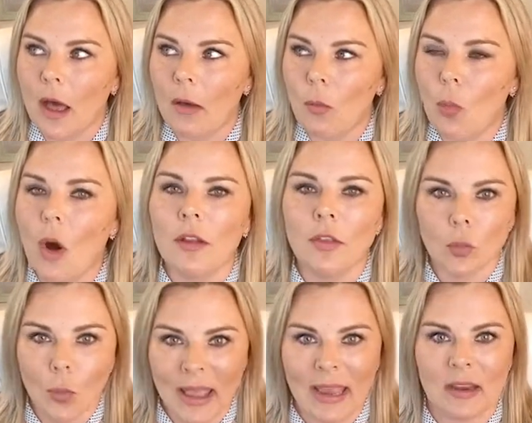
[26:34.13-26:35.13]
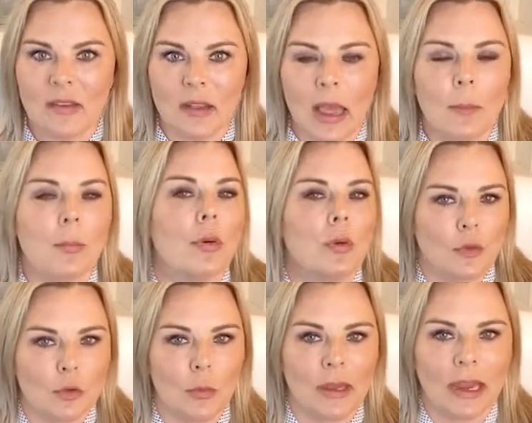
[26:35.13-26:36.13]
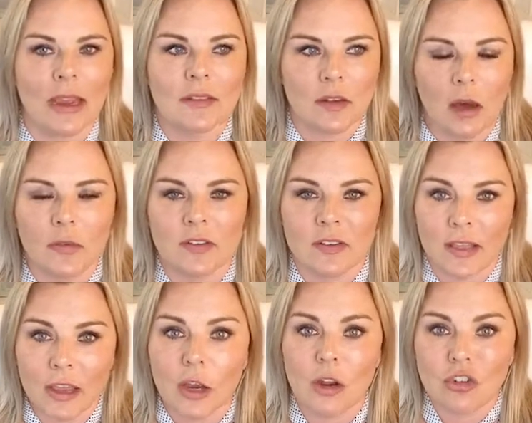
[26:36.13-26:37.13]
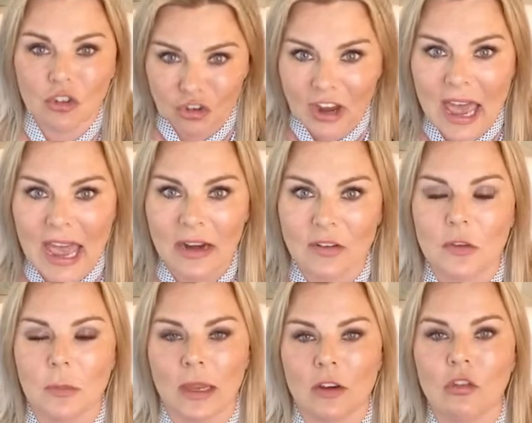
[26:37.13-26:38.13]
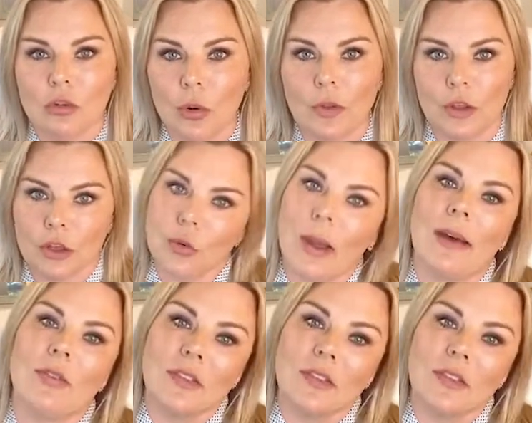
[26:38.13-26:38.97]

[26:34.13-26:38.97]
one of the ways I'm presuming is obviously they're going to check to make sure that you have